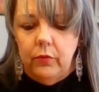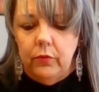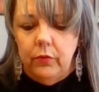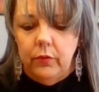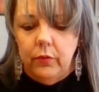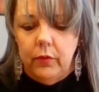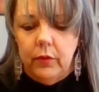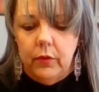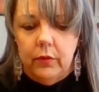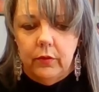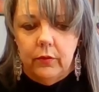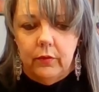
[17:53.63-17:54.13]
so
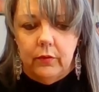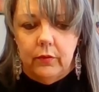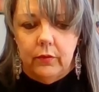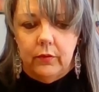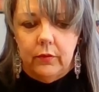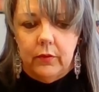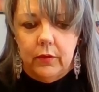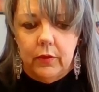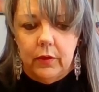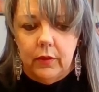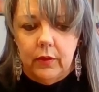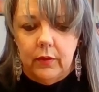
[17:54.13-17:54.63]
we're going to
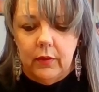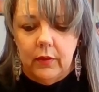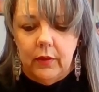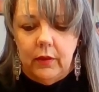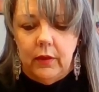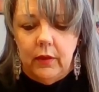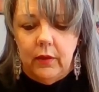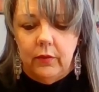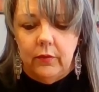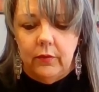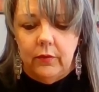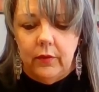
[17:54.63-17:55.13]
stick
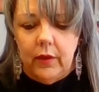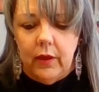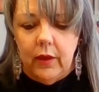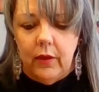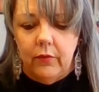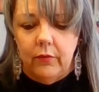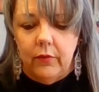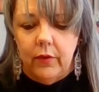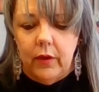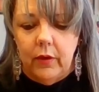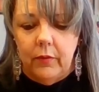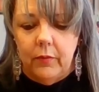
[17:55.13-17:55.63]
these,
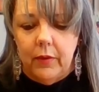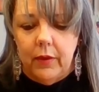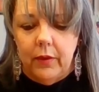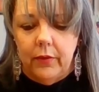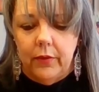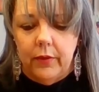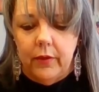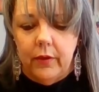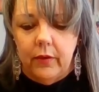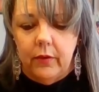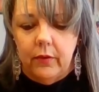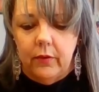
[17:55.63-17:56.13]
yeah, right
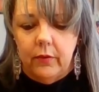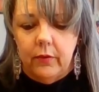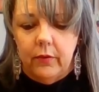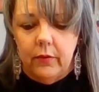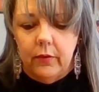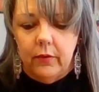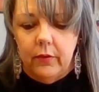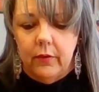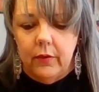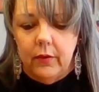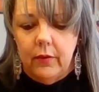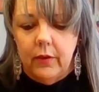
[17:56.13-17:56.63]
about there.
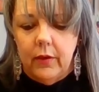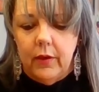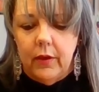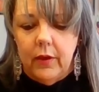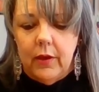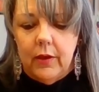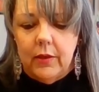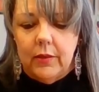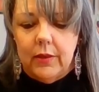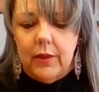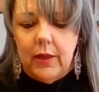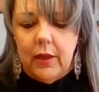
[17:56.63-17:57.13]

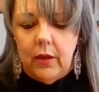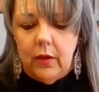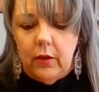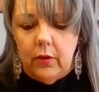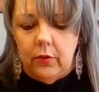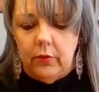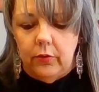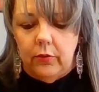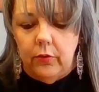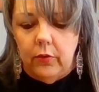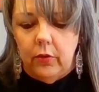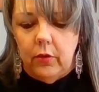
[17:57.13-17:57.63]
That
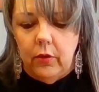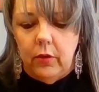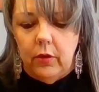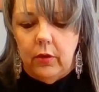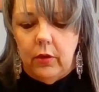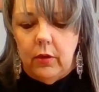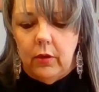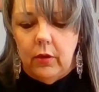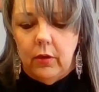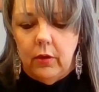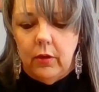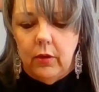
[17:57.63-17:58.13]
looks
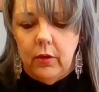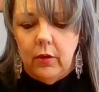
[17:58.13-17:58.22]
good.